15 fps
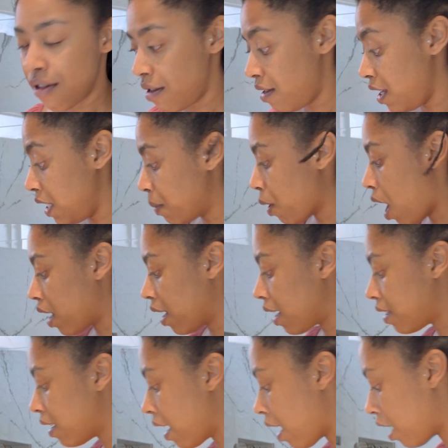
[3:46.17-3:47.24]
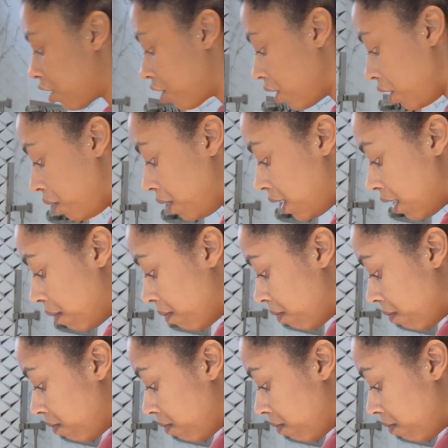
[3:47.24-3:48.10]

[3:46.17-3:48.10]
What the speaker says: these products and I actually use them